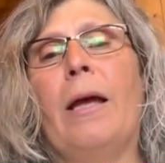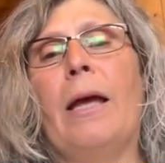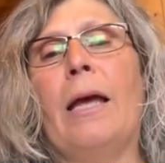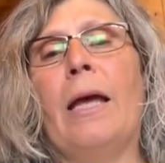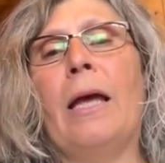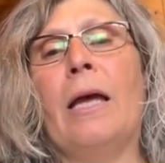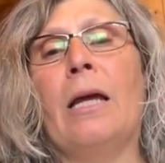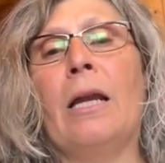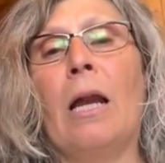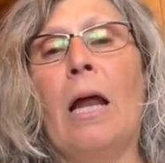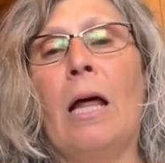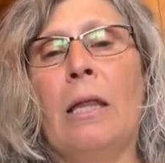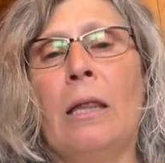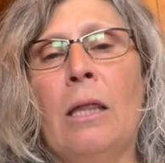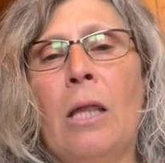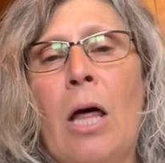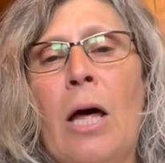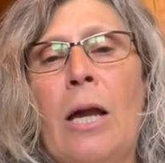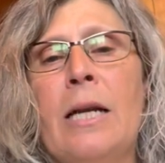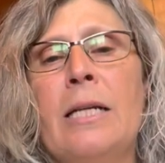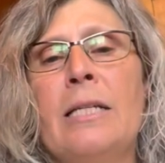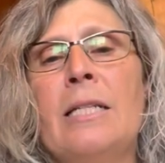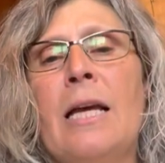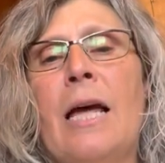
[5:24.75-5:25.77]
And a
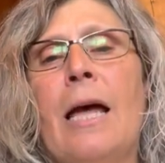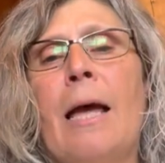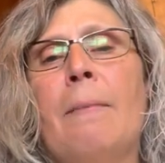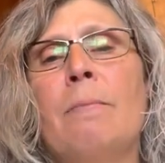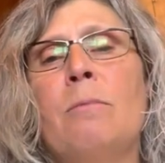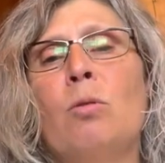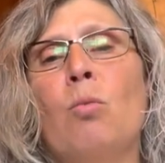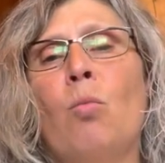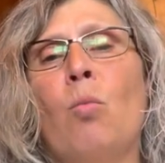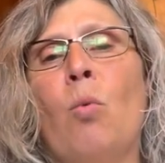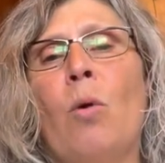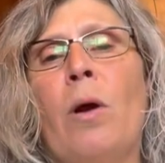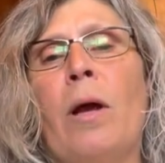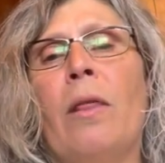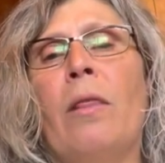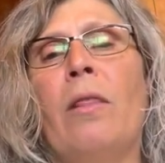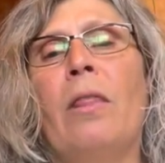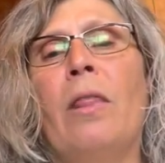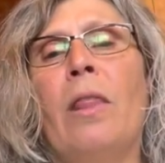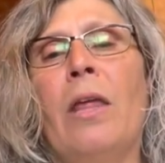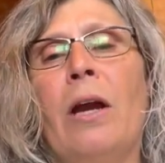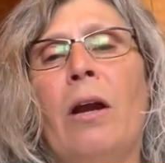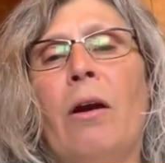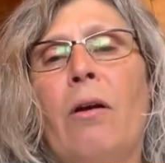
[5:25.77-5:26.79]
lot of times
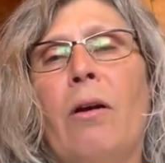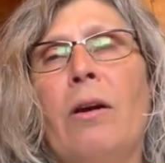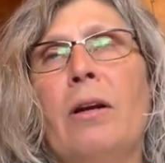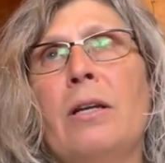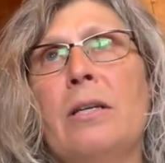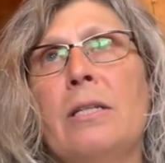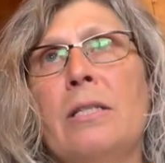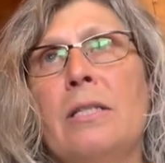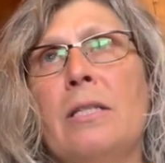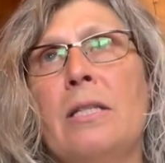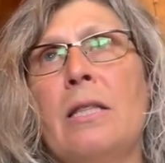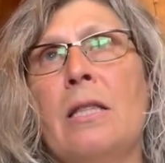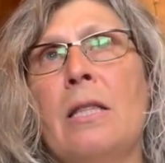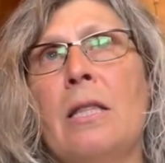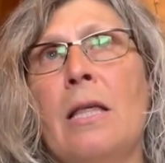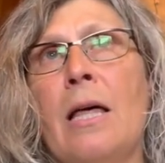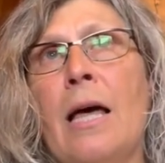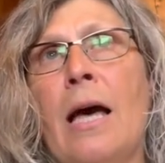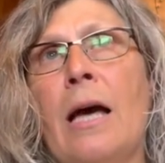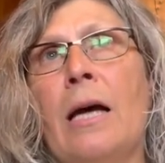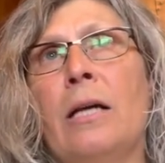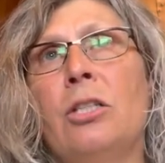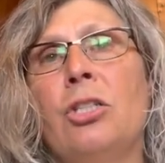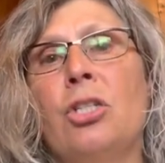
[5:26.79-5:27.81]
when there is
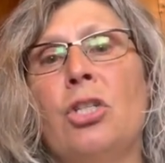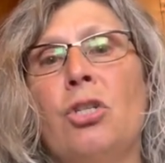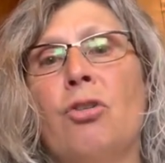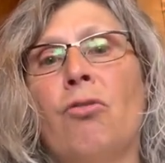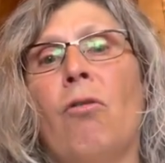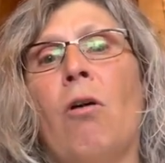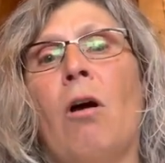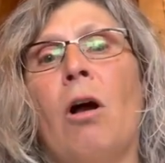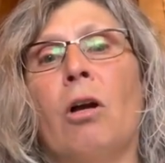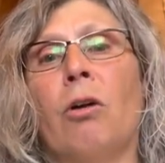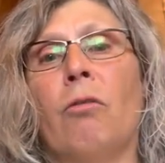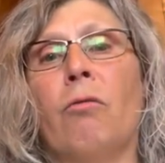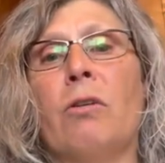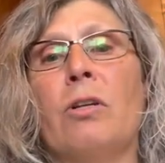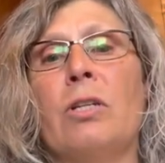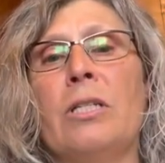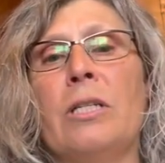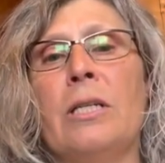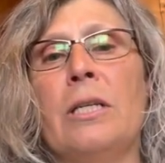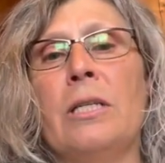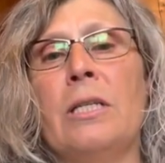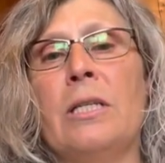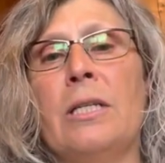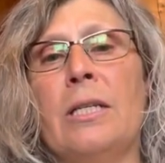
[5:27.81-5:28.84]
that strong
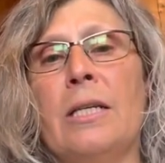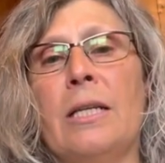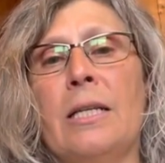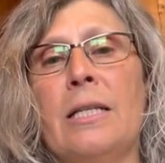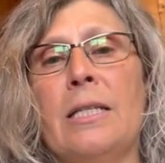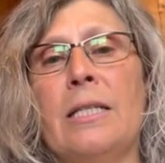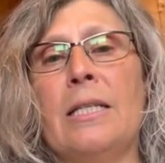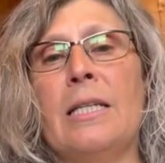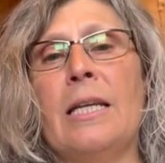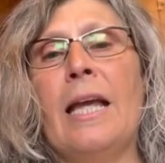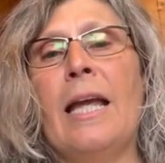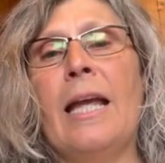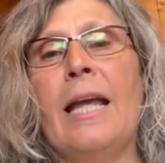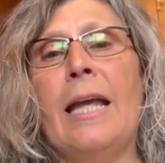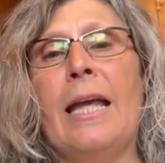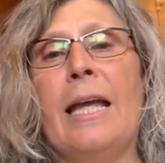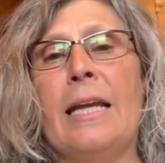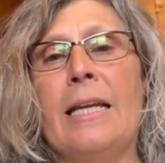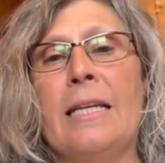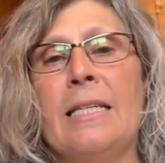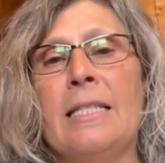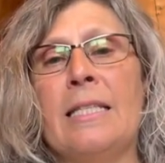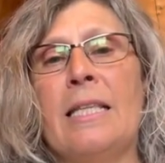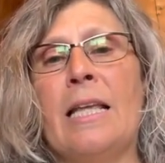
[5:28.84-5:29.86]
resistance
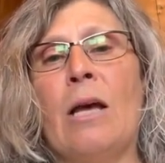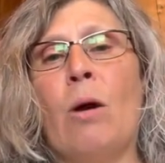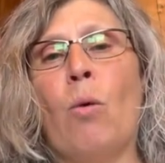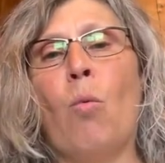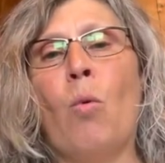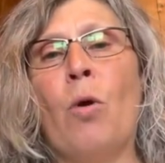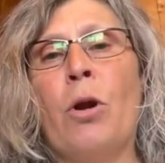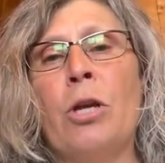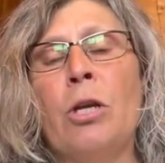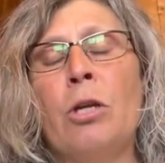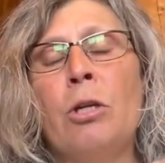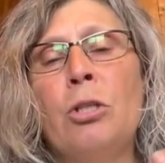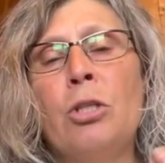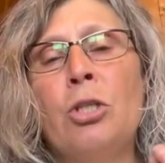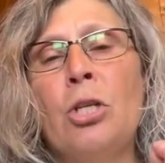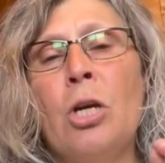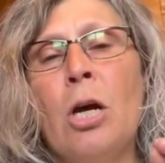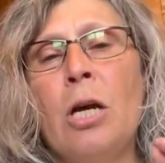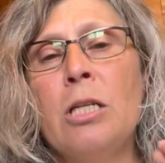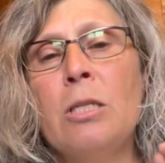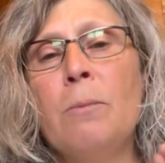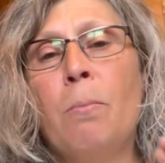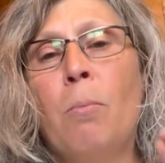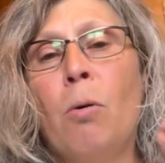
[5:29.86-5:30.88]
is that when you
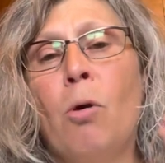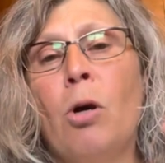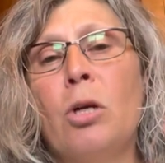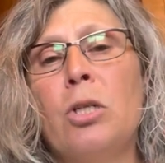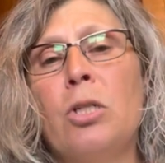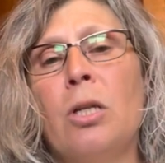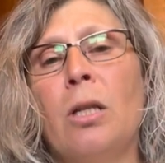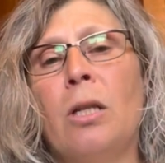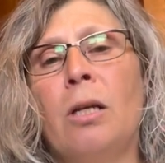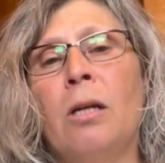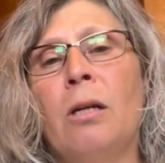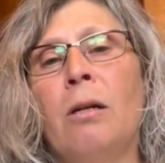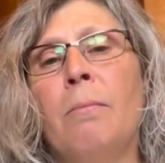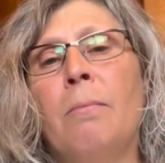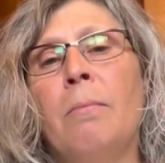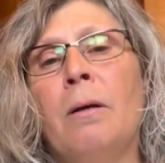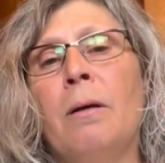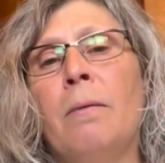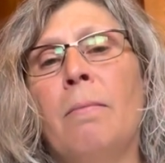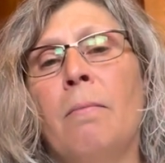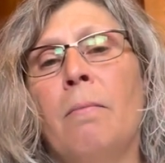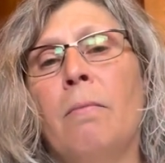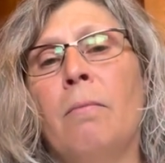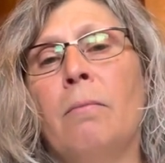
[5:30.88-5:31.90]
just push a little
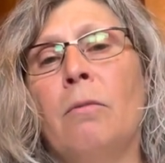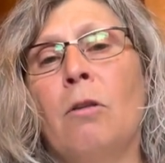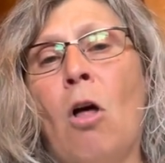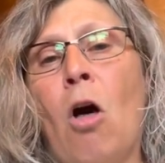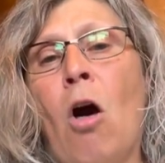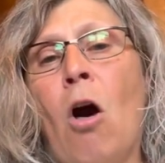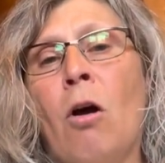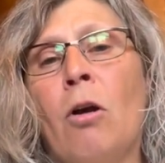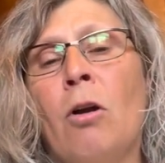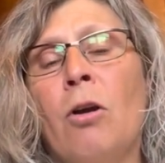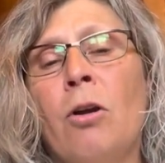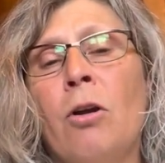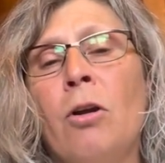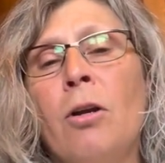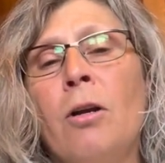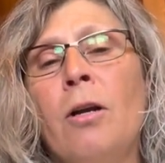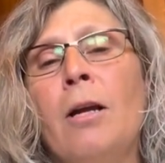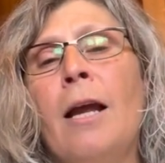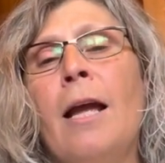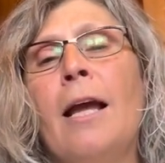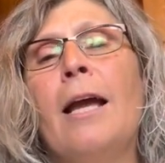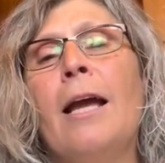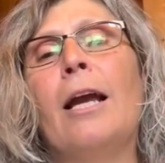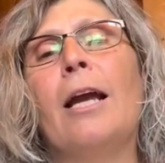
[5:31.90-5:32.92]
bit longer,
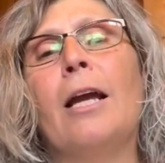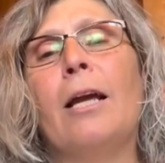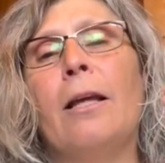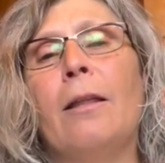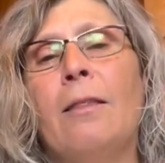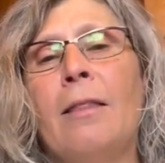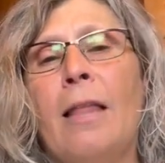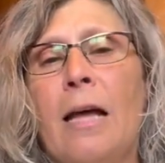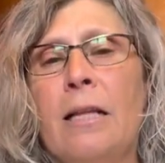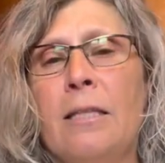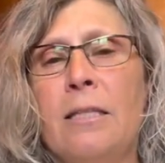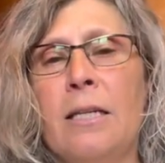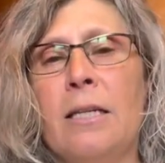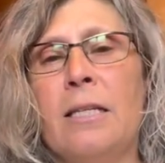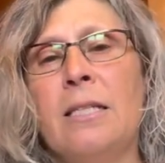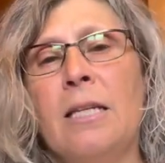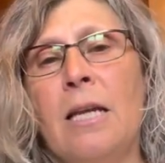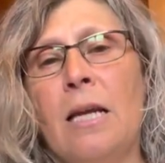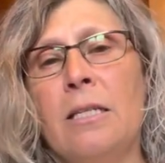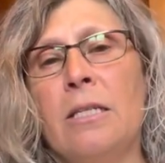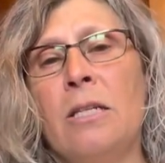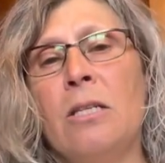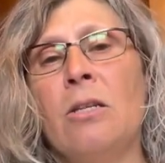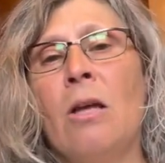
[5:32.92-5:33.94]
that
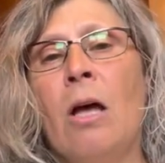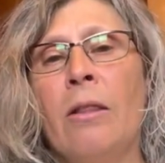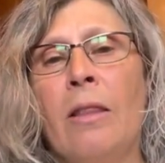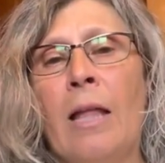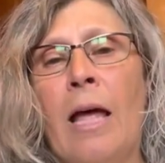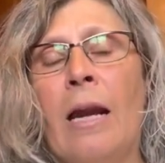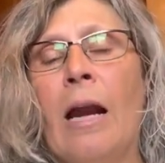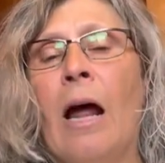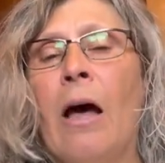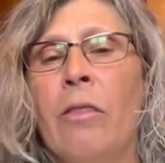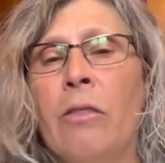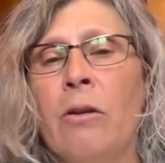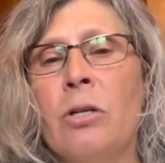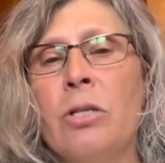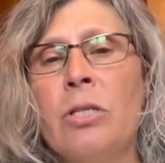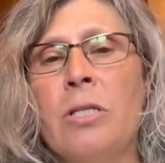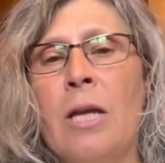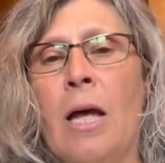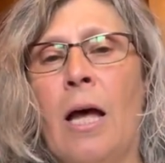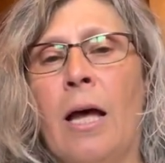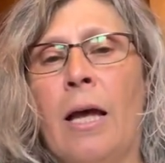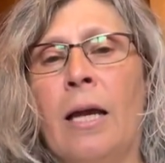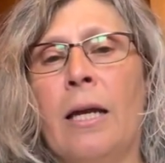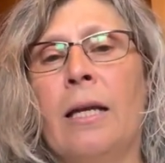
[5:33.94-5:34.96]
success is on that other
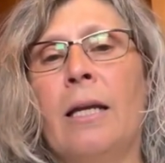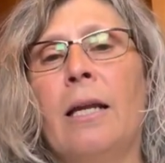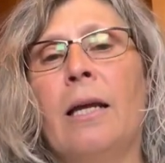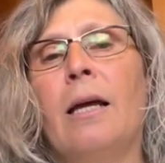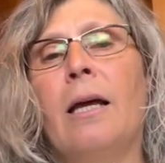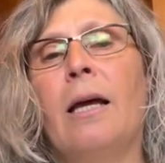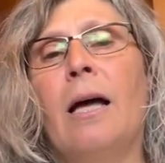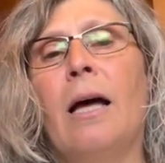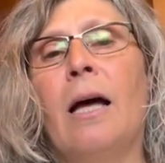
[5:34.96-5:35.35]
side.